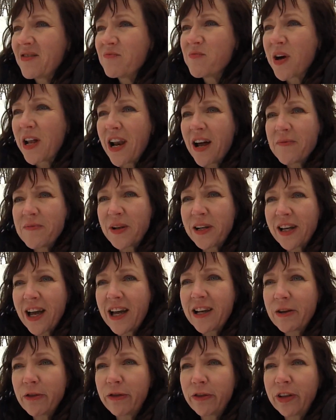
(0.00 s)
But I've been
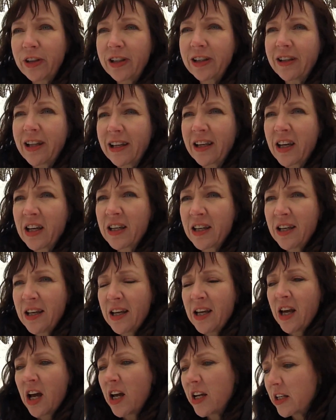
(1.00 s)
kind of feeling like
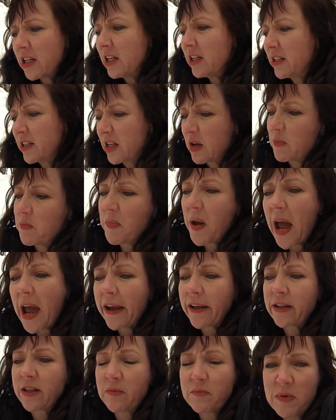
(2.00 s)
I need to get
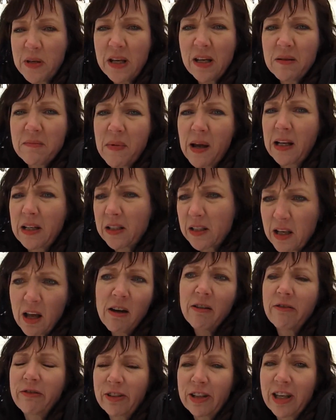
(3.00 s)
back to being
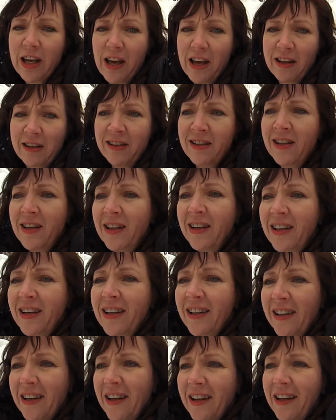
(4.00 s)
myself again.
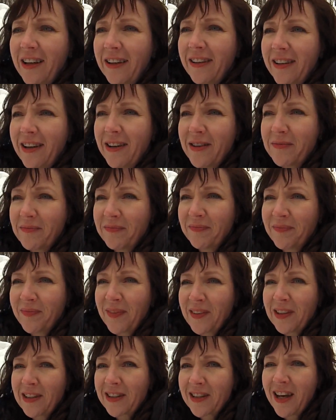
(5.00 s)
And
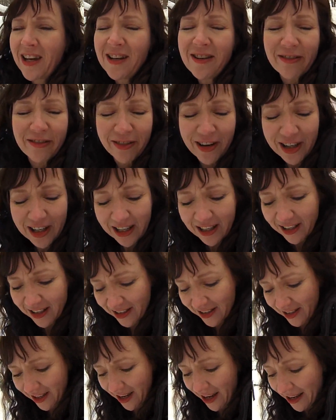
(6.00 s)
it's kind of funny
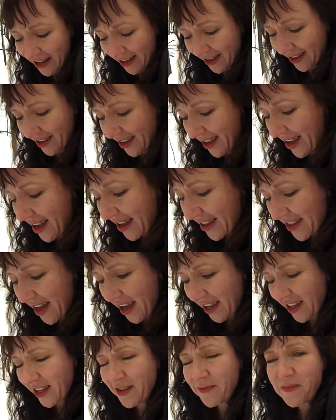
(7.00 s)
because
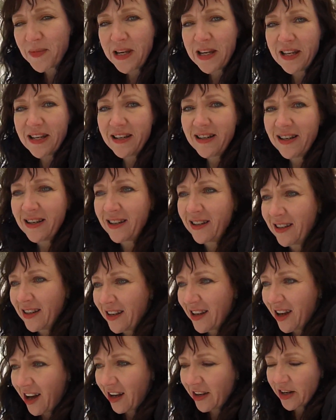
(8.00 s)
that can mean
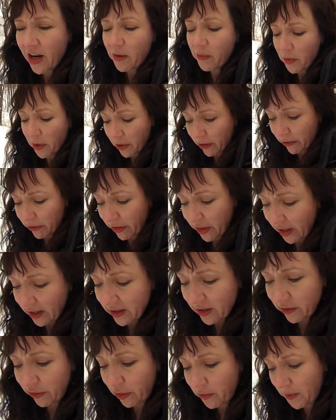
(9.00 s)
a number of
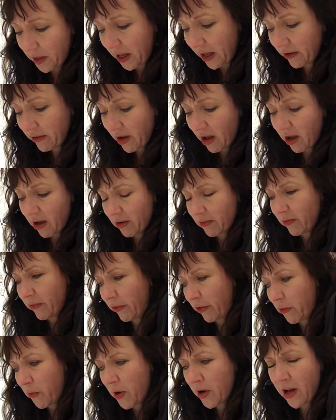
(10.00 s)
things for me.
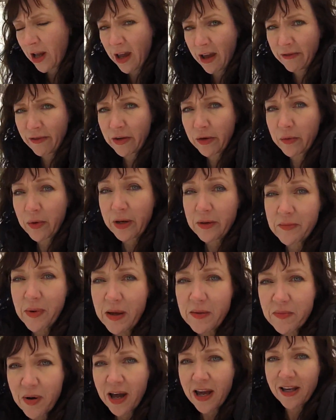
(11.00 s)
For one, I haven't ridden
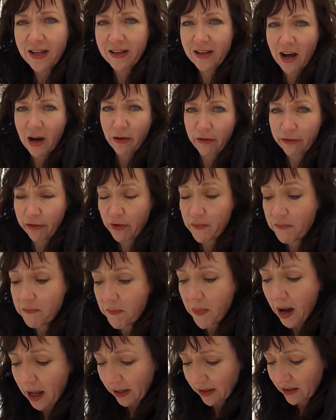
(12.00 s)
my bike now for
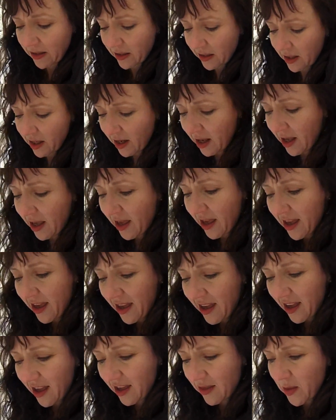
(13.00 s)
months,
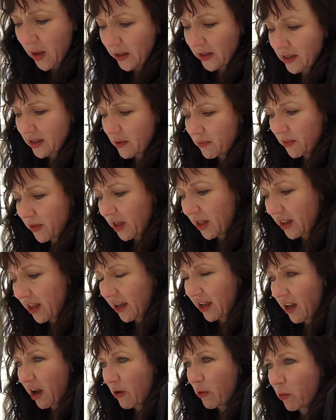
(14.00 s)
and that's something
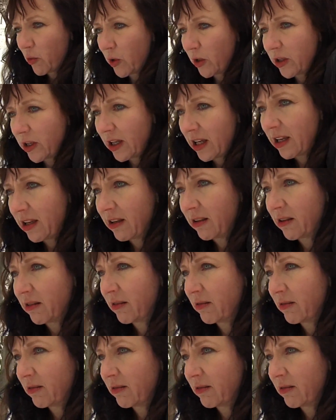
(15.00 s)
like I really